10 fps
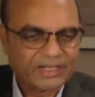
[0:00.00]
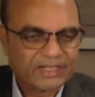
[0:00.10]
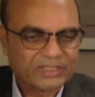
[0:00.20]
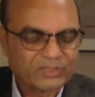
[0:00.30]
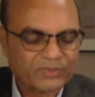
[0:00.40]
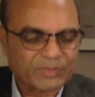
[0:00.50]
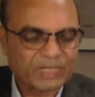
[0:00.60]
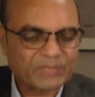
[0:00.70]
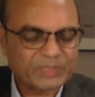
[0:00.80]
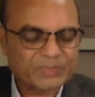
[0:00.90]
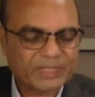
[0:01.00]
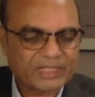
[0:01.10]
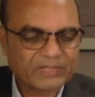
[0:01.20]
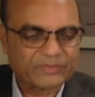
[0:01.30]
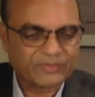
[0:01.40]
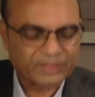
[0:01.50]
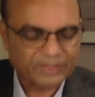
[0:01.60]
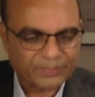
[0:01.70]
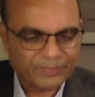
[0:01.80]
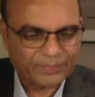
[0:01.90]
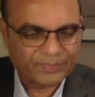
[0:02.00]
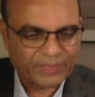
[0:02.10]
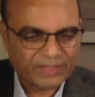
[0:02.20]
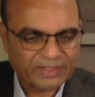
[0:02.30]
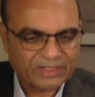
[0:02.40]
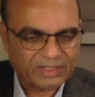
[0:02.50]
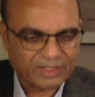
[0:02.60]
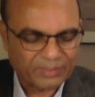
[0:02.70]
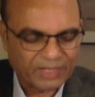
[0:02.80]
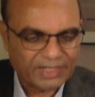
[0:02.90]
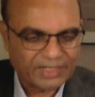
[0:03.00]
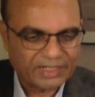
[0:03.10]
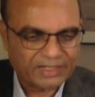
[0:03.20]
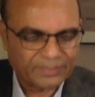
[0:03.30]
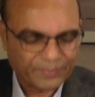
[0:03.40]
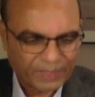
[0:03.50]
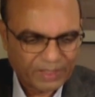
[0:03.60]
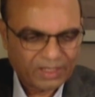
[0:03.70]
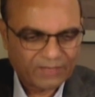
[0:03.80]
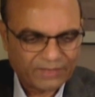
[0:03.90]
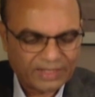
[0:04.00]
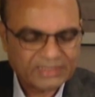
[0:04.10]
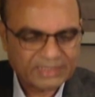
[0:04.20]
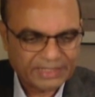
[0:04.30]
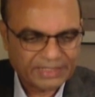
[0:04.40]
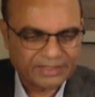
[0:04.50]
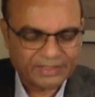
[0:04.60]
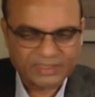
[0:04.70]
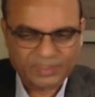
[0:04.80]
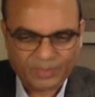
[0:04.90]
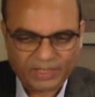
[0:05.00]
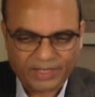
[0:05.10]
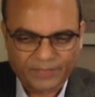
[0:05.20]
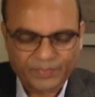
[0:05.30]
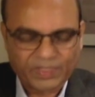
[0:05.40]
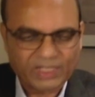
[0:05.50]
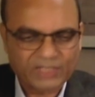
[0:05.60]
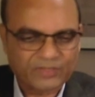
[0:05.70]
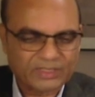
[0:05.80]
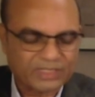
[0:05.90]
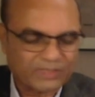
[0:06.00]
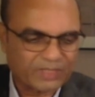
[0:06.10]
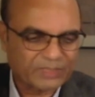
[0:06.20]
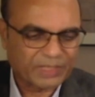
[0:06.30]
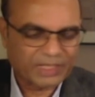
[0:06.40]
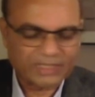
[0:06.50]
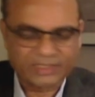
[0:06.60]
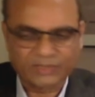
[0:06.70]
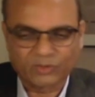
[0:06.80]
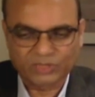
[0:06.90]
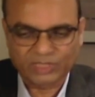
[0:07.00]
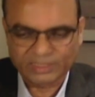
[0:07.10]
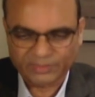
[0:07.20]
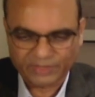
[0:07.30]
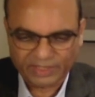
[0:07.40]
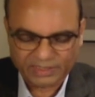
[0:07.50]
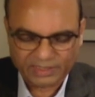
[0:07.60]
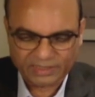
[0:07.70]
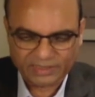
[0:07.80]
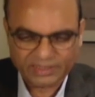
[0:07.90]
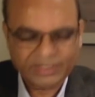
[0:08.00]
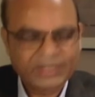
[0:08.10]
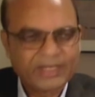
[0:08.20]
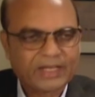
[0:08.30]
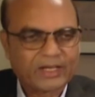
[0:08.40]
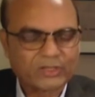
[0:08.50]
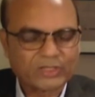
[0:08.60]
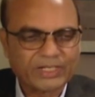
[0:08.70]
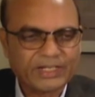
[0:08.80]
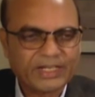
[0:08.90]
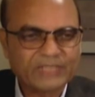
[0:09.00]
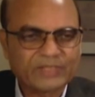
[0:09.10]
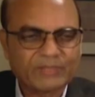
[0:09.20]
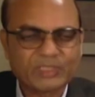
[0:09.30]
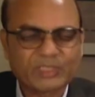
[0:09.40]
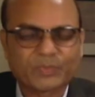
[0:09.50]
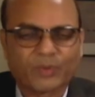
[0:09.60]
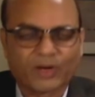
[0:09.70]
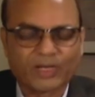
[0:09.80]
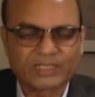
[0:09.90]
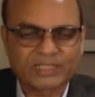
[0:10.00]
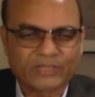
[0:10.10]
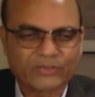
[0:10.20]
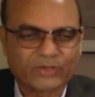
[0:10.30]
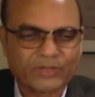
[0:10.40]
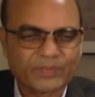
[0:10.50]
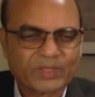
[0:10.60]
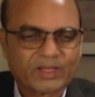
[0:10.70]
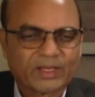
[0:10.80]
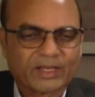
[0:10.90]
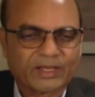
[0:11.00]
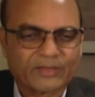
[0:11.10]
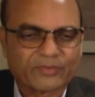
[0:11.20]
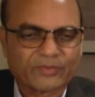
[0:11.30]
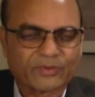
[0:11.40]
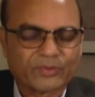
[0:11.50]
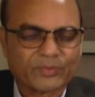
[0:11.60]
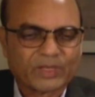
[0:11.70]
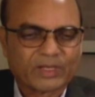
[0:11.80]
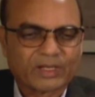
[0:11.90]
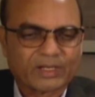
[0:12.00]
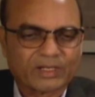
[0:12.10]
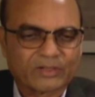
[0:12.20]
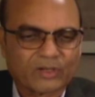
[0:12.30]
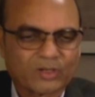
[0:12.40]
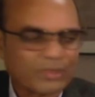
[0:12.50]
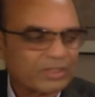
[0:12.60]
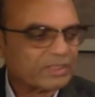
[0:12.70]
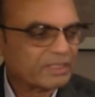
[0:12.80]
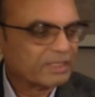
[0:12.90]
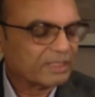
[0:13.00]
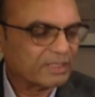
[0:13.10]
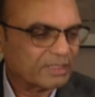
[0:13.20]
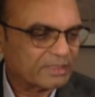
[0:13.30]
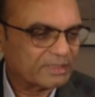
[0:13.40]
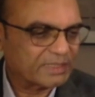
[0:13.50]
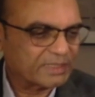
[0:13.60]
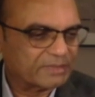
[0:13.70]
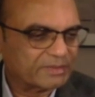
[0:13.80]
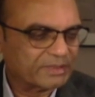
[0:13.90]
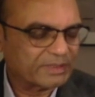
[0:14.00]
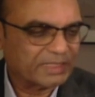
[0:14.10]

So, from that perspective, uh, I think uh, demand uh, will exceed the supply as far as the advanced packaging and those kinds of areas are concerned. Also, India is very much poised actually. If you uh, talk about, say, the